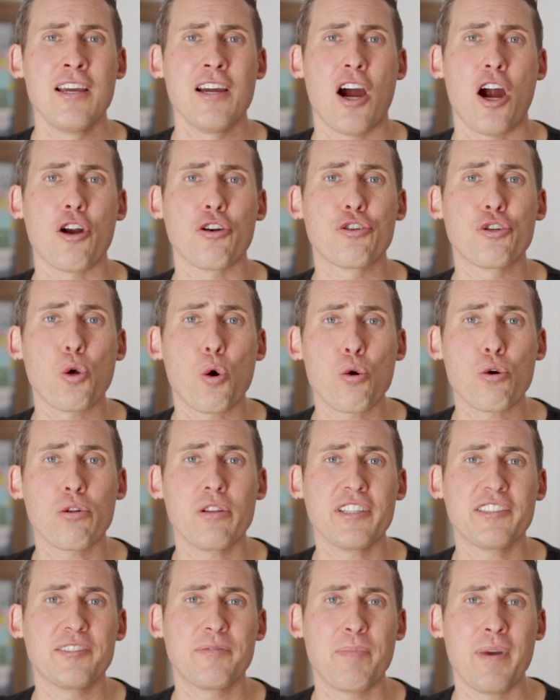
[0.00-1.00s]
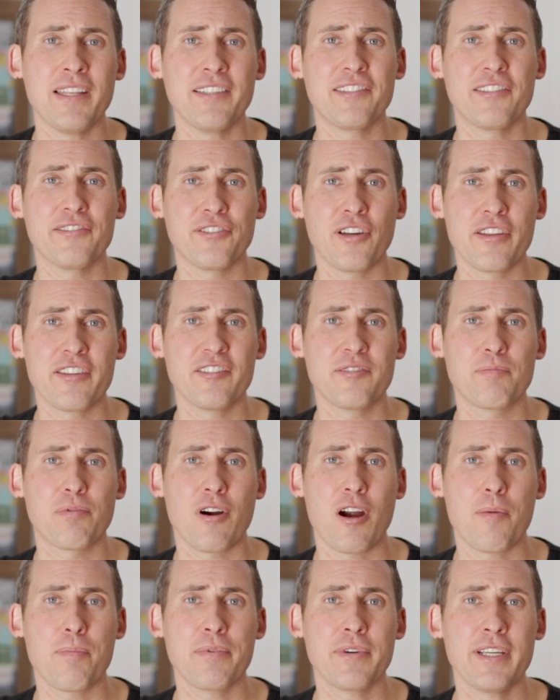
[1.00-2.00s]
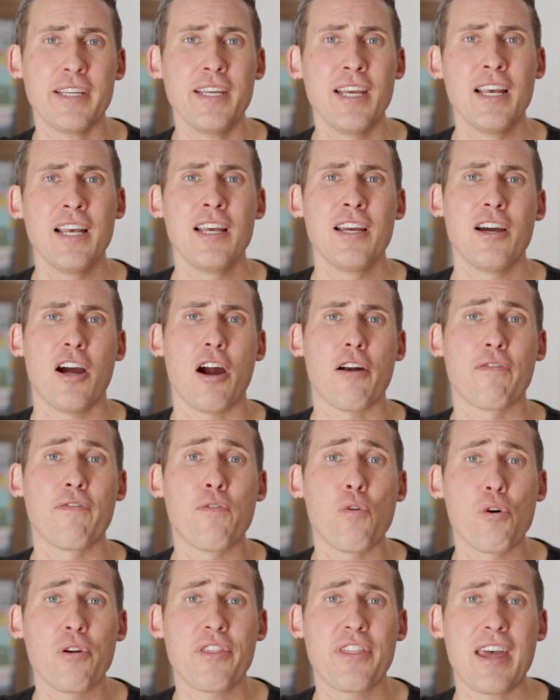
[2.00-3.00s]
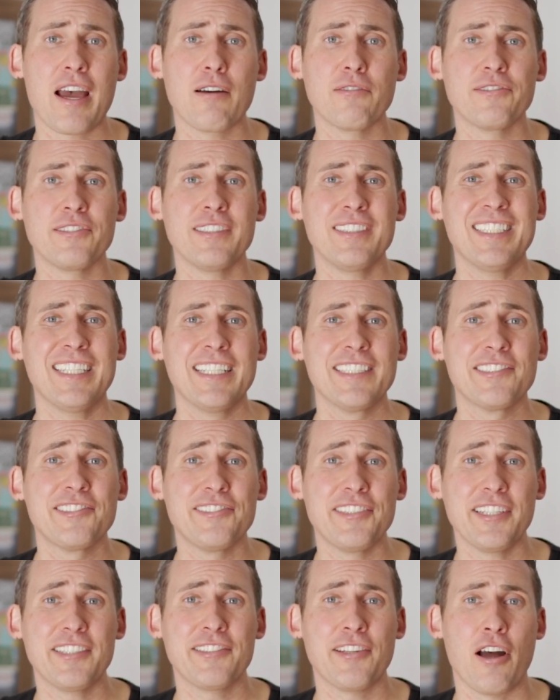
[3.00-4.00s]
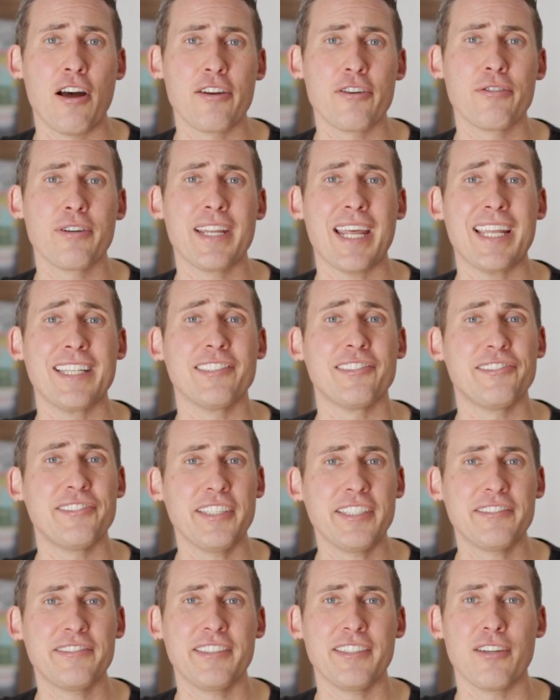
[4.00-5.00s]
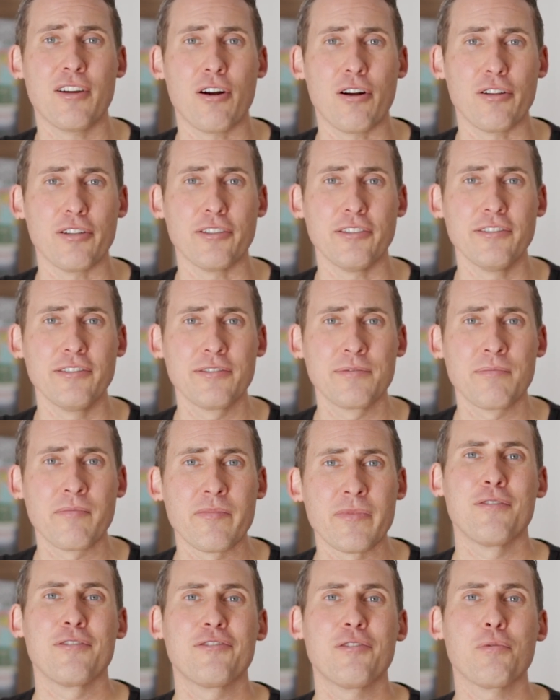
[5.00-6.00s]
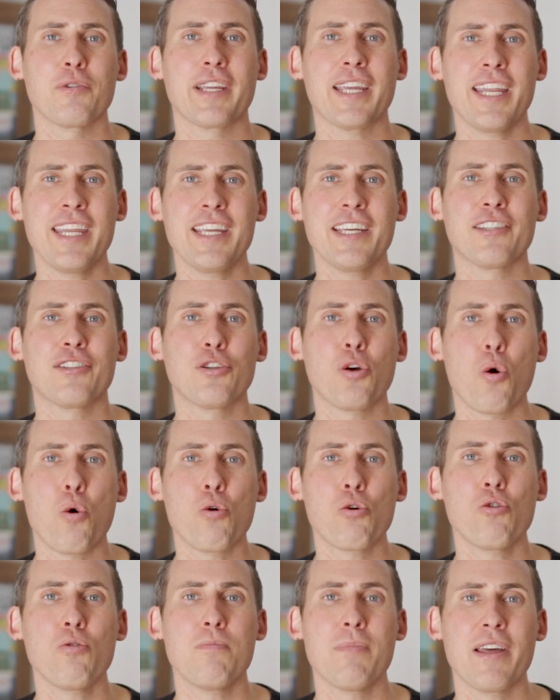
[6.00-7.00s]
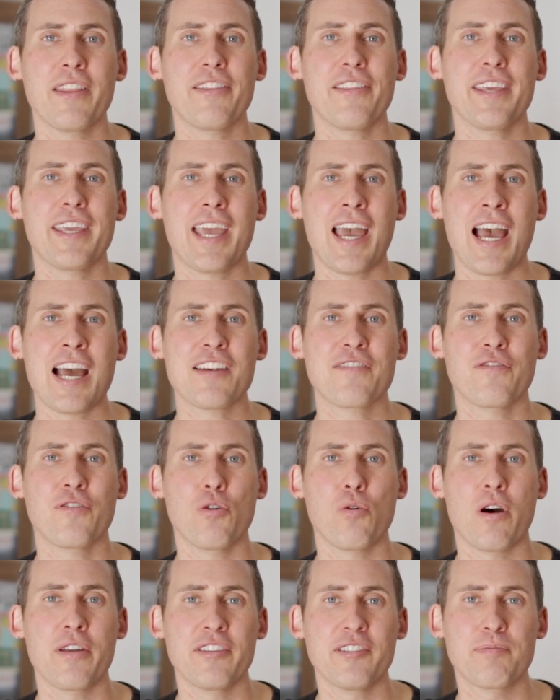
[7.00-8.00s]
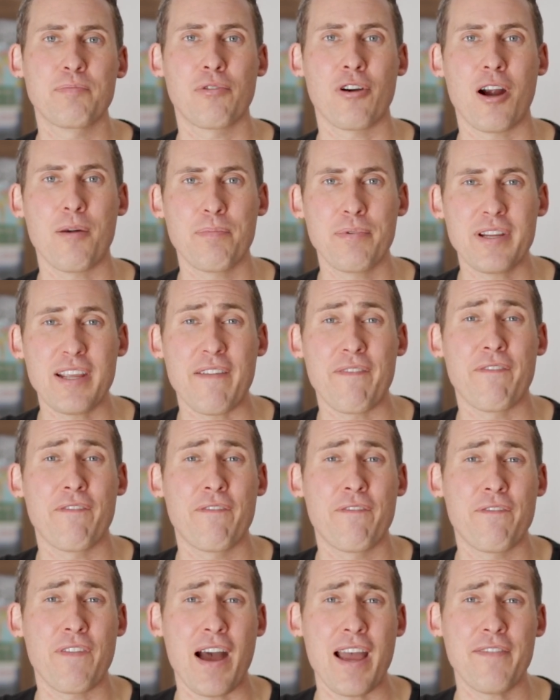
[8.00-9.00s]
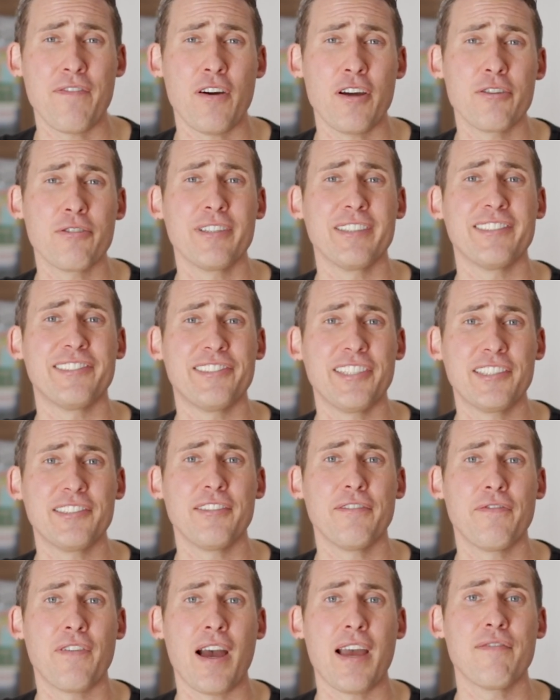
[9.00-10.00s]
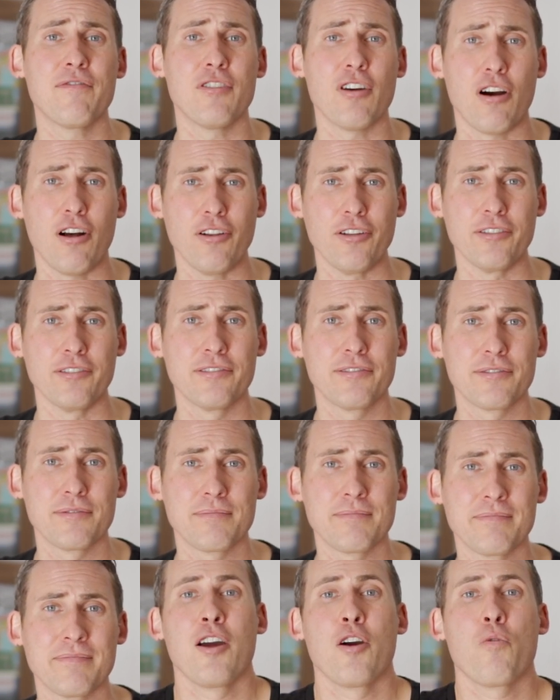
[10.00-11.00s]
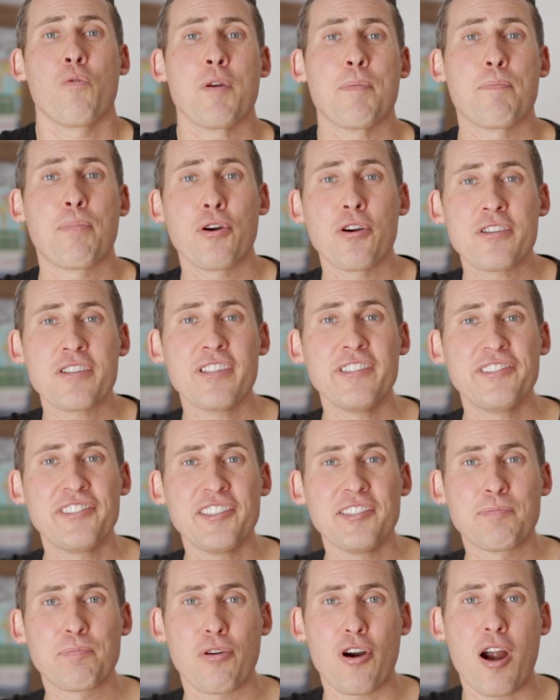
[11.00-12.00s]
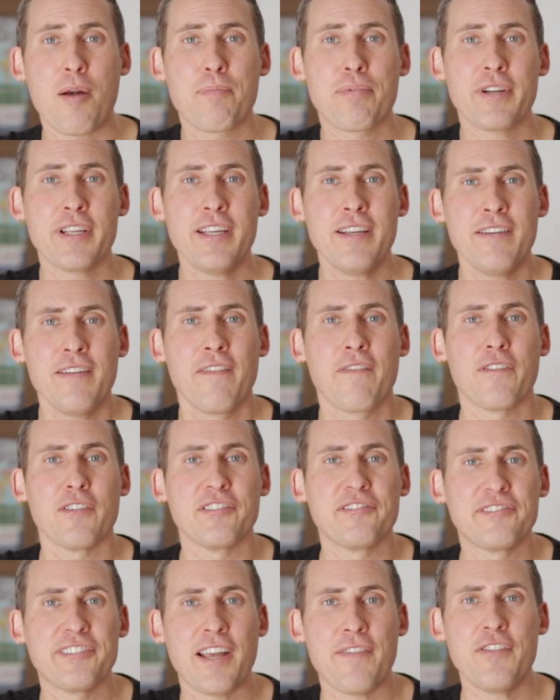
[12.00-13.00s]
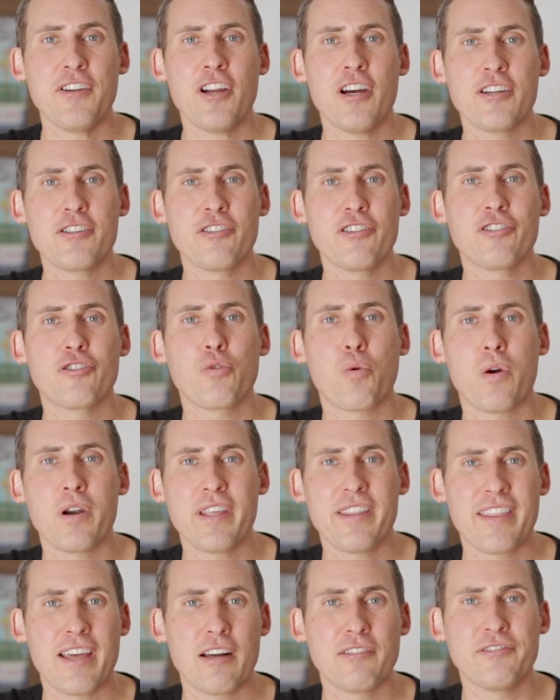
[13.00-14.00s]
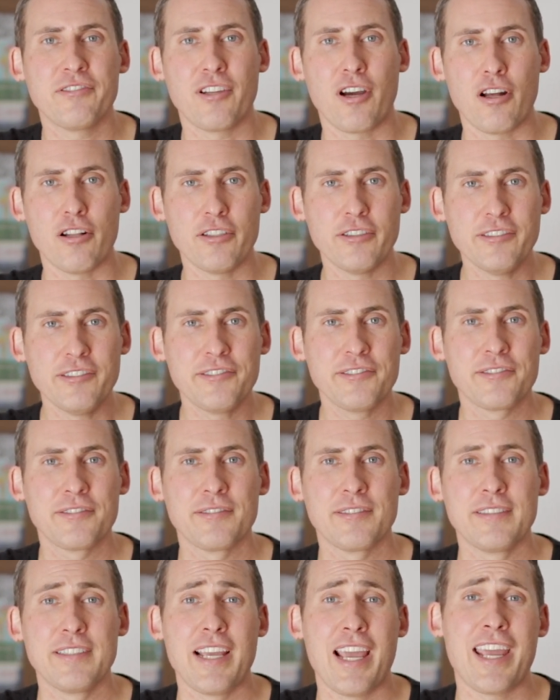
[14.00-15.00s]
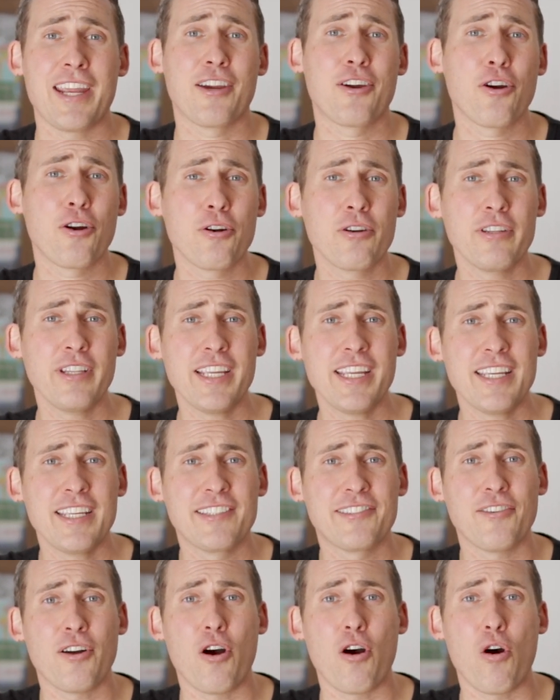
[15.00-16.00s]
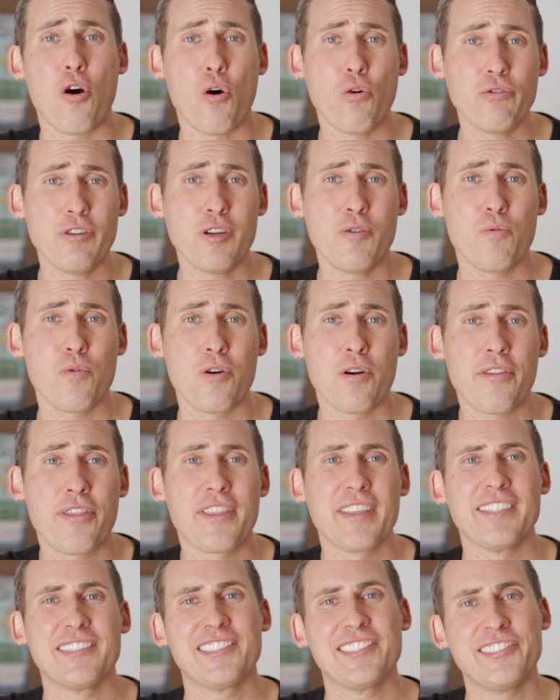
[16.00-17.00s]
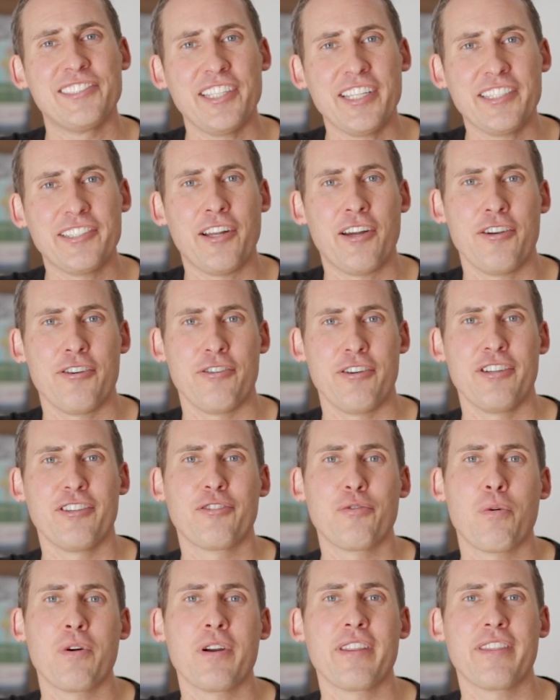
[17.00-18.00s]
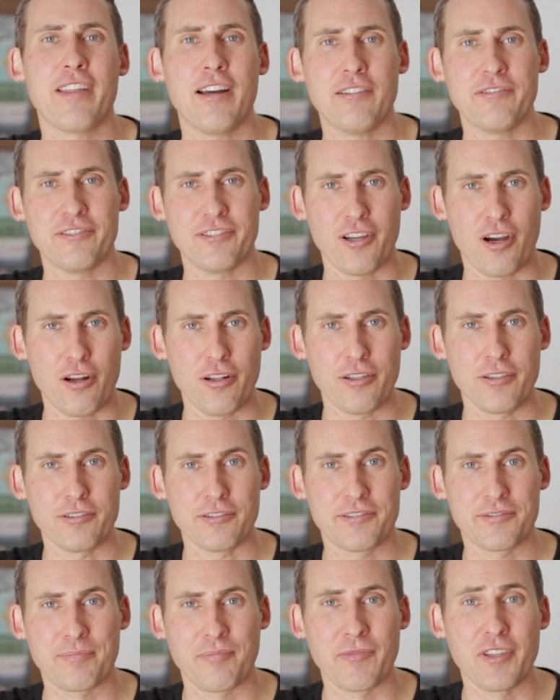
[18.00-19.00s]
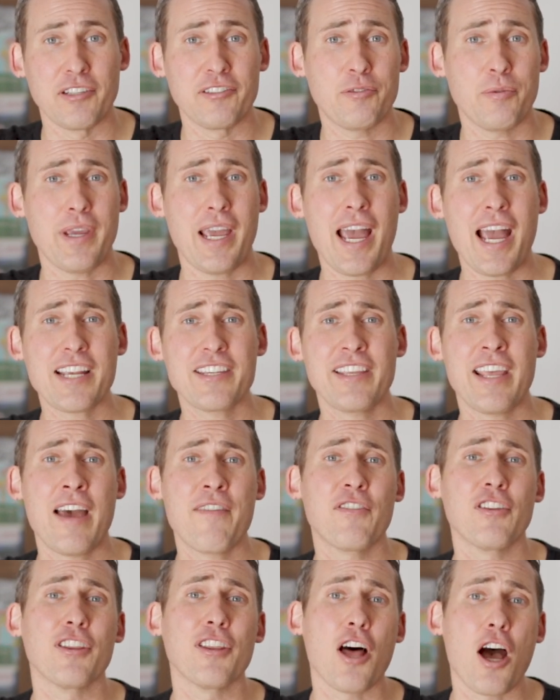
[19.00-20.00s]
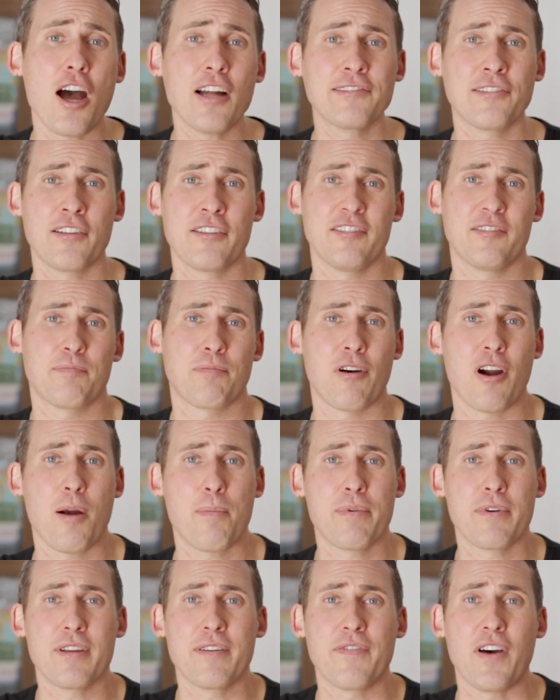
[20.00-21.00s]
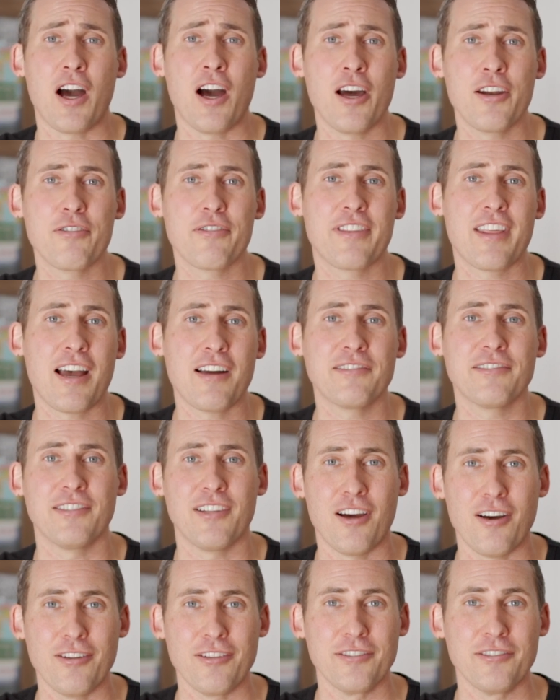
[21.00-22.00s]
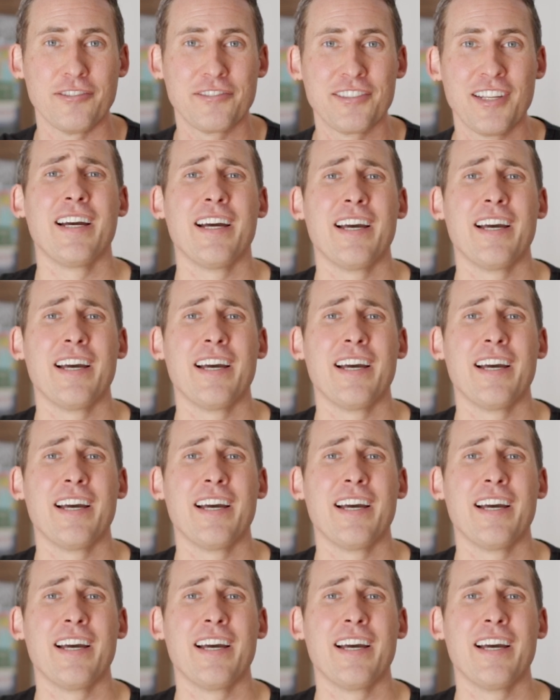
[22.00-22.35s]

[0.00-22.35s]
Our total expenses on this property are $4,660. So we're getting a total monthly cash flow on this property of $565. We purchased this property for $720,000 and currently it's only worth $620,000. So we actually have a loss on this property of $100,000.